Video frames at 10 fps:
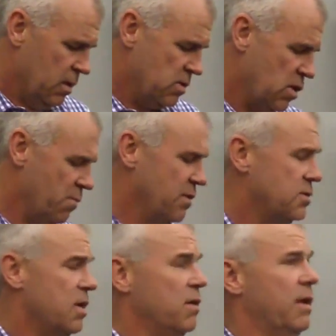I saw my
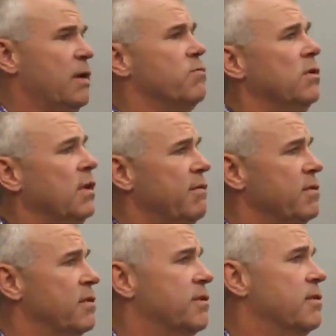son on April
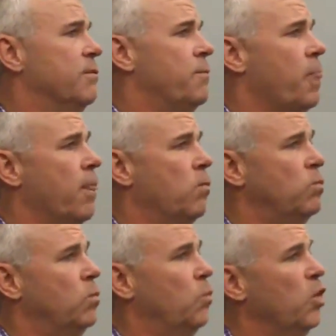eleventh,
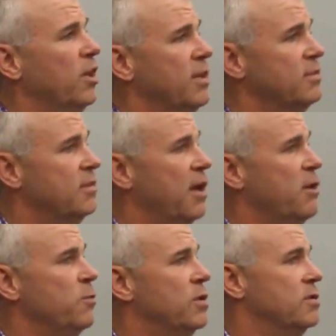one last
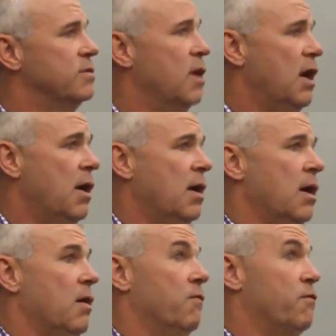time, because
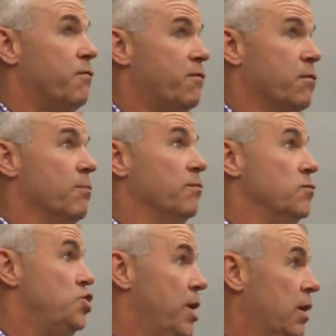
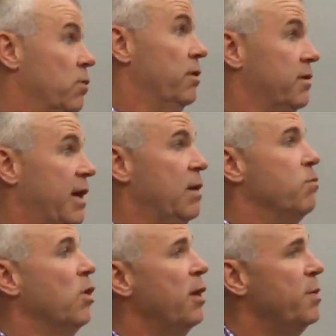from January to
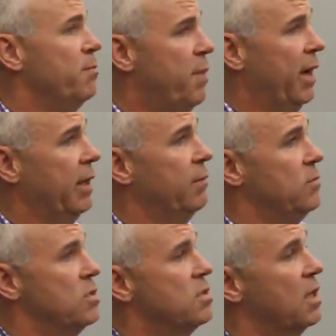April, I've been begging
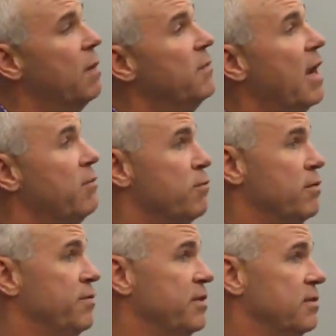him just to come down for
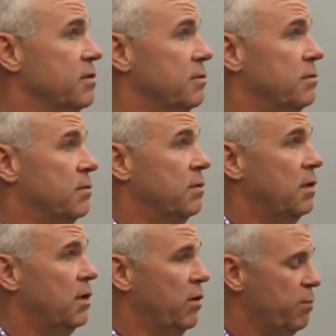a visit.
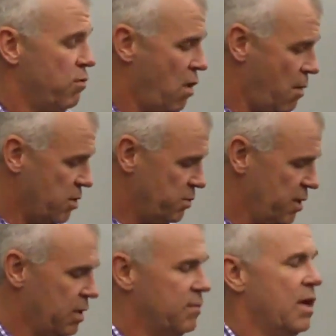You know, and he promised me
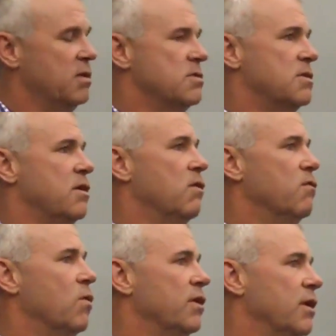he'd come down and stay
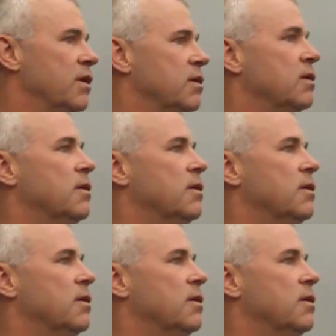over one night.